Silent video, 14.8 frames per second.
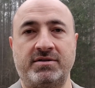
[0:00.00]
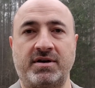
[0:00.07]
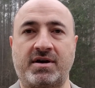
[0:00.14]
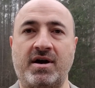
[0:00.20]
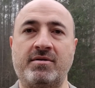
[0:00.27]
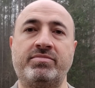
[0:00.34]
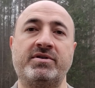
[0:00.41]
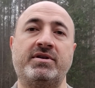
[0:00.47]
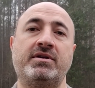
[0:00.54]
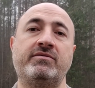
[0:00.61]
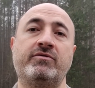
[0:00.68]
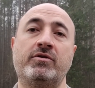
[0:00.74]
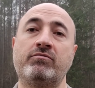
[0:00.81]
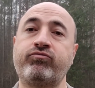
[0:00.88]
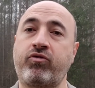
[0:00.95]
The
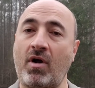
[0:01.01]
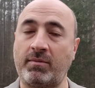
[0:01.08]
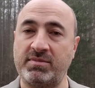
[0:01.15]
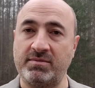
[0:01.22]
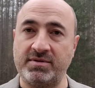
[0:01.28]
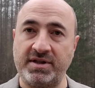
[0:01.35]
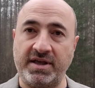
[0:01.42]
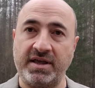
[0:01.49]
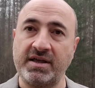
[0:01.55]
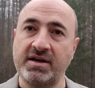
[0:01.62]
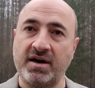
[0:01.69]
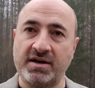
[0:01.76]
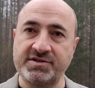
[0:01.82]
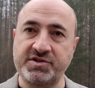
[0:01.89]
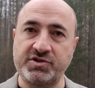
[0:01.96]
company will probably
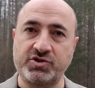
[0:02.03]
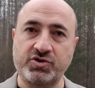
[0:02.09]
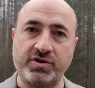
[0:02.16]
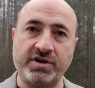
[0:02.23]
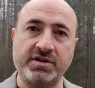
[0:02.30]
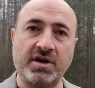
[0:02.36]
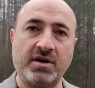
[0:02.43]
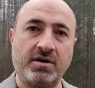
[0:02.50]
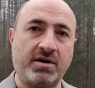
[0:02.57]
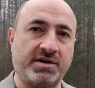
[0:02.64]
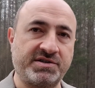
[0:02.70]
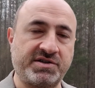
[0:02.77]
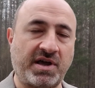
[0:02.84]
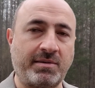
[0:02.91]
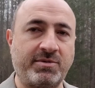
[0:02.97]
concentrate
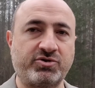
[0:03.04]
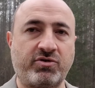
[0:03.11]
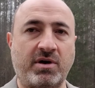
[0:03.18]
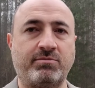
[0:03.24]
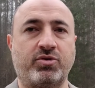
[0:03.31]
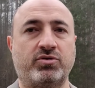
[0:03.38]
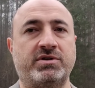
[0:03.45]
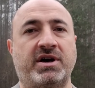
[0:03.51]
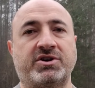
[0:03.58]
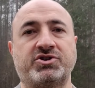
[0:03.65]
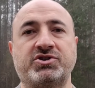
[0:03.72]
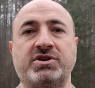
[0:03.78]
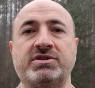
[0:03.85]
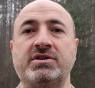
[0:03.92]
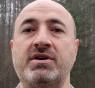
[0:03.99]
on Cybertruck
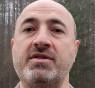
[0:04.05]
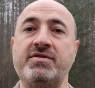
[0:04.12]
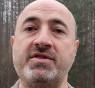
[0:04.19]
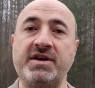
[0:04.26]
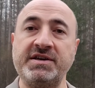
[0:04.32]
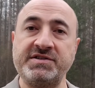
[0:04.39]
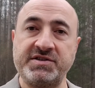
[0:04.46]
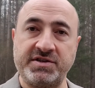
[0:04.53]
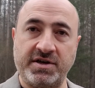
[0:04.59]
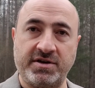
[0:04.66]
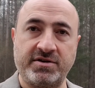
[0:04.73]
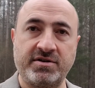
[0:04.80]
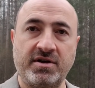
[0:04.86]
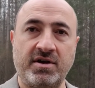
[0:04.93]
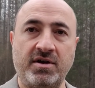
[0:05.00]
production this
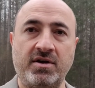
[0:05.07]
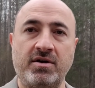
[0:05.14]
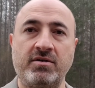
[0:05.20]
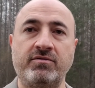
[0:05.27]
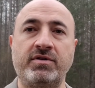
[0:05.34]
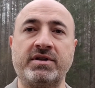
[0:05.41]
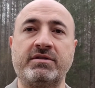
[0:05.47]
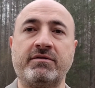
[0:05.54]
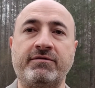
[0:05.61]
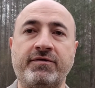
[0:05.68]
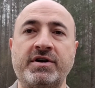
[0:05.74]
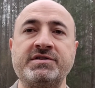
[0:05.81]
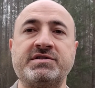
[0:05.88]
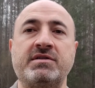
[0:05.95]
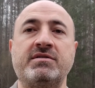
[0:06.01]
year, with
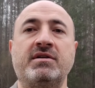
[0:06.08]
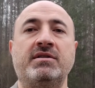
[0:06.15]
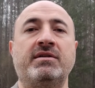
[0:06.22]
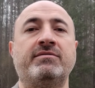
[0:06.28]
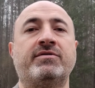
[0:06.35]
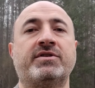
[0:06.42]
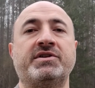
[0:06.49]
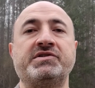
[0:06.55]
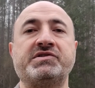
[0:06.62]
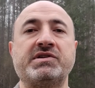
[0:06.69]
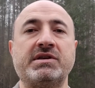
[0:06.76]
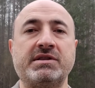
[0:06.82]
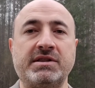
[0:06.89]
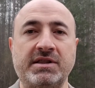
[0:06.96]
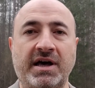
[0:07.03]
first
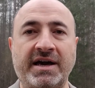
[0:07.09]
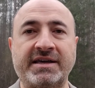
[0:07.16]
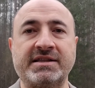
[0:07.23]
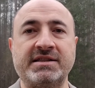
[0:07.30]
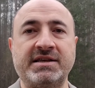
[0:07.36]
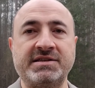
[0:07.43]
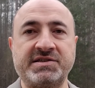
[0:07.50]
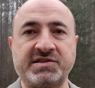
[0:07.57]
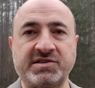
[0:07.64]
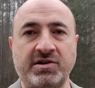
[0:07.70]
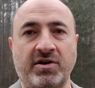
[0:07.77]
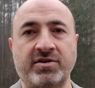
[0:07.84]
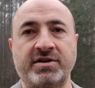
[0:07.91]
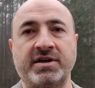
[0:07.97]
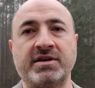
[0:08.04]
deliveries likely
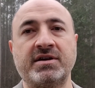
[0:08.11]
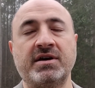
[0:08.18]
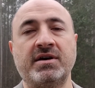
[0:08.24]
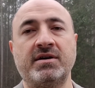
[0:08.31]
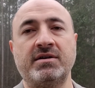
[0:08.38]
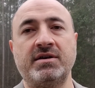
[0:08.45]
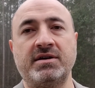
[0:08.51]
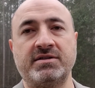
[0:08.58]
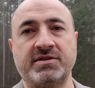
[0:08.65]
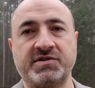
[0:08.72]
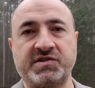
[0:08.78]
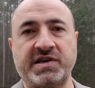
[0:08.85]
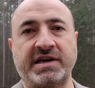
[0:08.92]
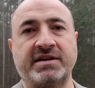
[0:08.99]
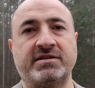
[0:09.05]
starting in
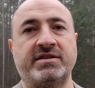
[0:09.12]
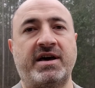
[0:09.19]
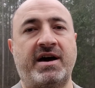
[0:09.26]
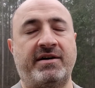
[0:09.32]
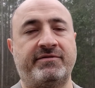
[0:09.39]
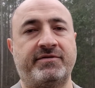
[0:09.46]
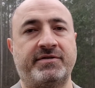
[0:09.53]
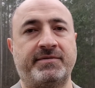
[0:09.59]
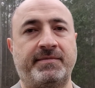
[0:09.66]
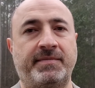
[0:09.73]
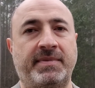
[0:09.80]
the second half.